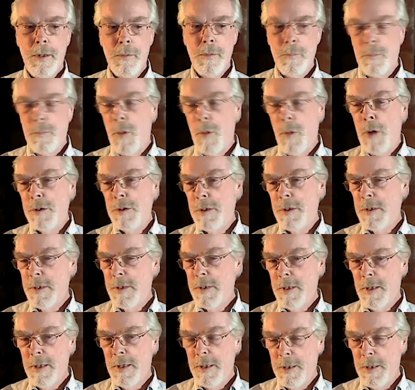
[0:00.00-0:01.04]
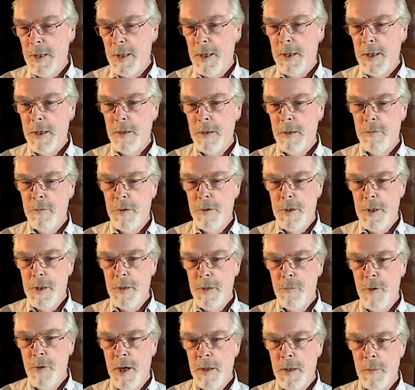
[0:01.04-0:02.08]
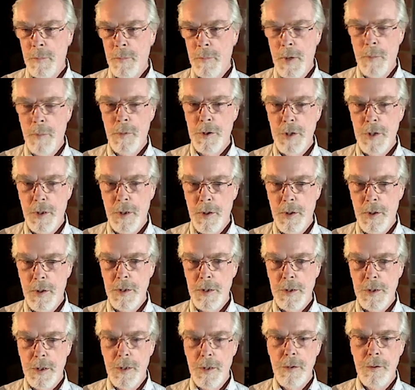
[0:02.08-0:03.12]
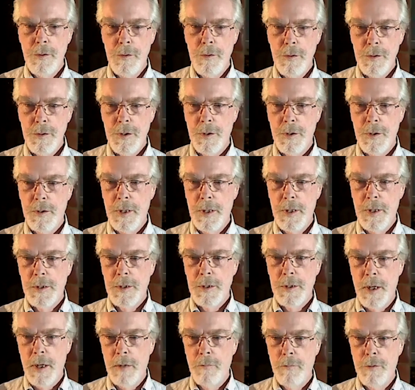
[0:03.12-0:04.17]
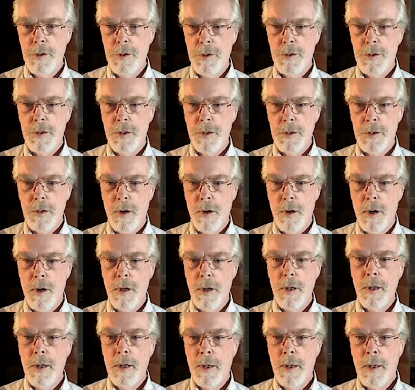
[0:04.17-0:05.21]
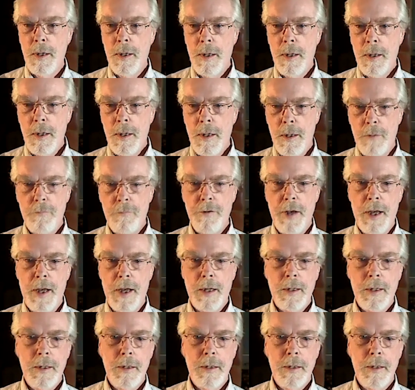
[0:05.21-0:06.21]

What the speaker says: most, I think, of the random number generators in use in this kind of research are, in fact,